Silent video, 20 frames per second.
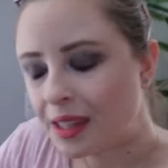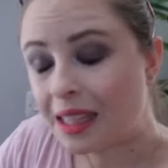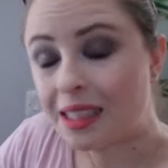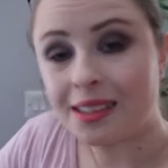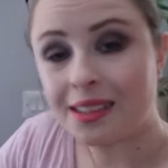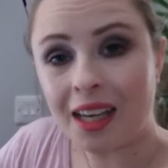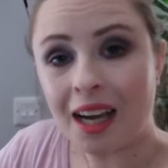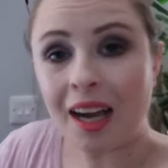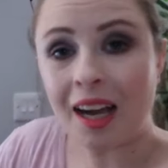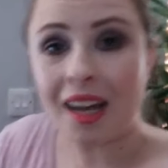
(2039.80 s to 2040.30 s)

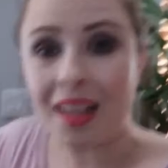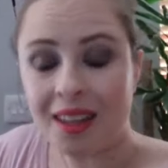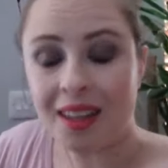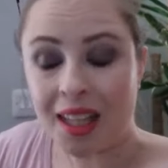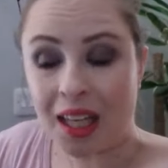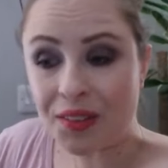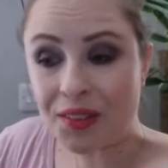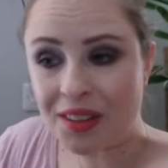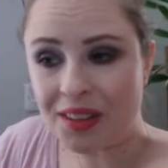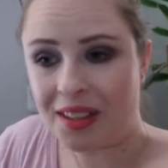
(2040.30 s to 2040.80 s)
yeah,
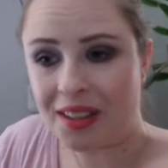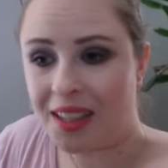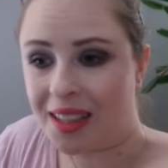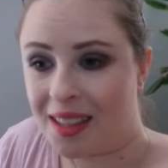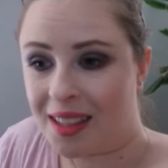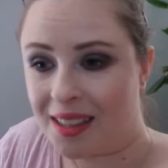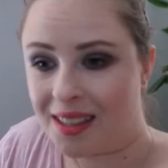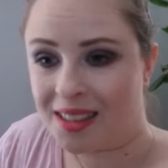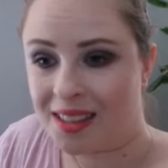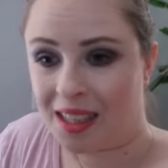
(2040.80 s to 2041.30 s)
11
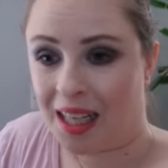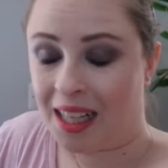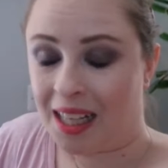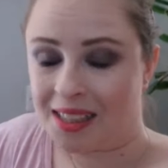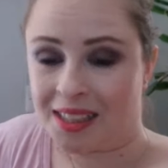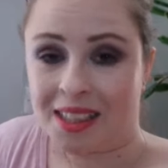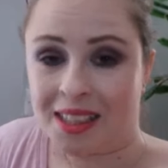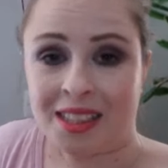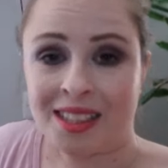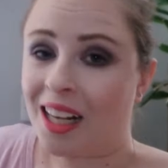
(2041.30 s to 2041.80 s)
years,
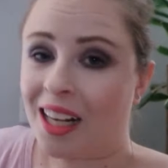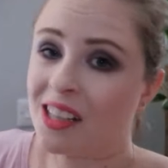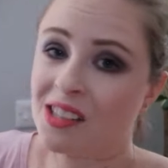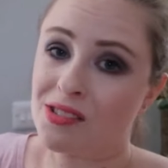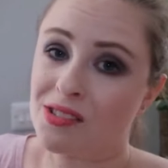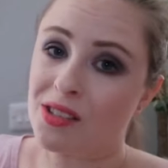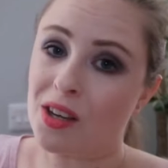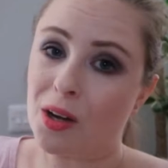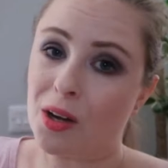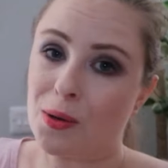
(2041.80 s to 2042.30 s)
and 6
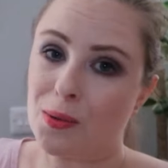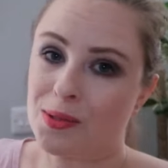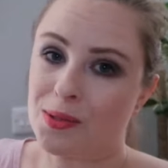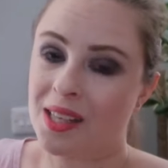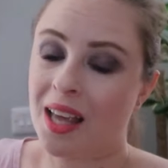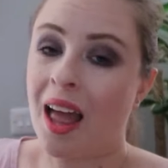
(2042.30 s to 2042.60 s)
of those